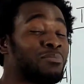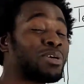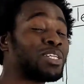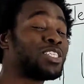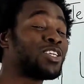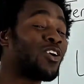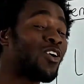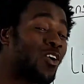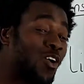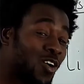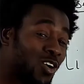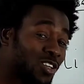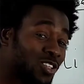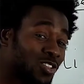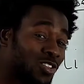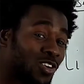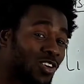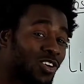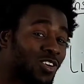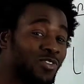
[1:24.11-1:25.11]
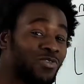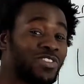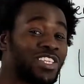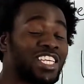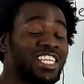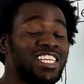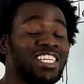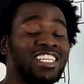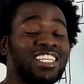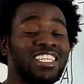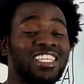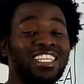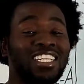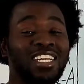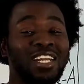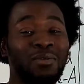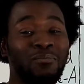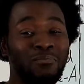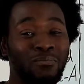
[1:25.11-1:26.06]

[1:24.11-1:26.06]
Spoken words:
But also in